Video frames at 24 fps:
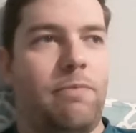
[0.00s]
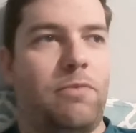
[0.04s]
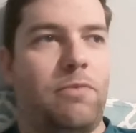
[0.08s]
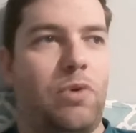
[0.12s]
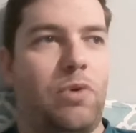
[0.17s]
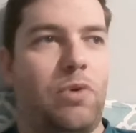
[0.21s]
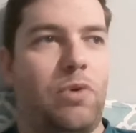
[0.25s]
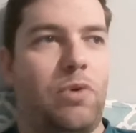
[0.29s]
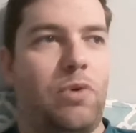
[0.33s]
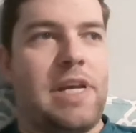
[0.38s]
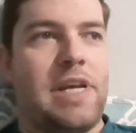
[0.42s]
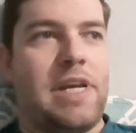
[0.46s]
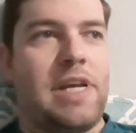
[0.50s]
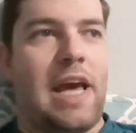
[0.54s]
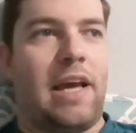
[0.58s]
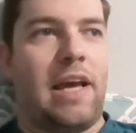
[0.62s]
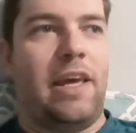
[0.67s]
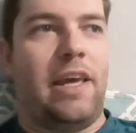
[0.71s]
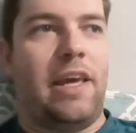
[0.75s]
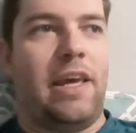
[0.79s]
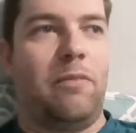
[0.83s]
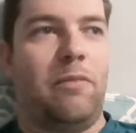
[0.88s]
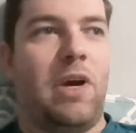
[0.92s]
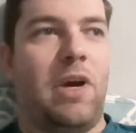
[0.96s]
to
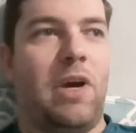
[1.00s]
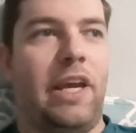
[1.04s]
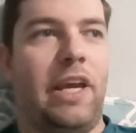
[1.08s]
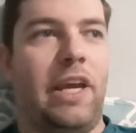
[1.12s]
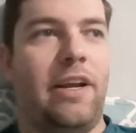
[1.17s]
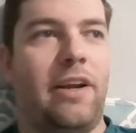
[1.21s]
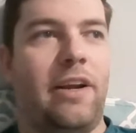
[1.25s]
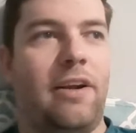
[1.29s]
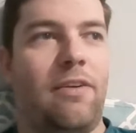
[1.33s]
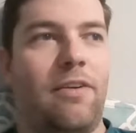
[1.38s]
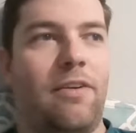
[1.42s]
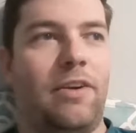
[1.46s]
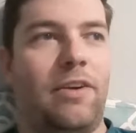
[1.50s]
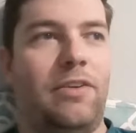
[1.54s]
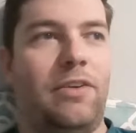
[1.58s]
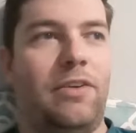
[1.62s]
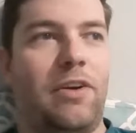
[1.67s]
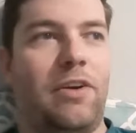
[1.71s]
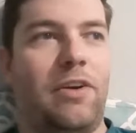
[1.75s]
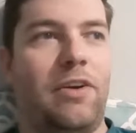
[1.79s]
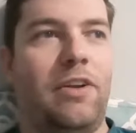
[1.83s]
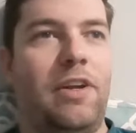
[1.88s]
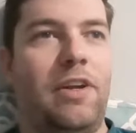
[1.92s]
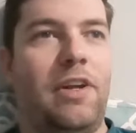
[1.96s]
attacking my
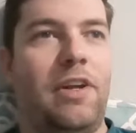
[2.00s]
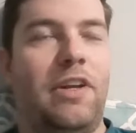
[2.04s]
character.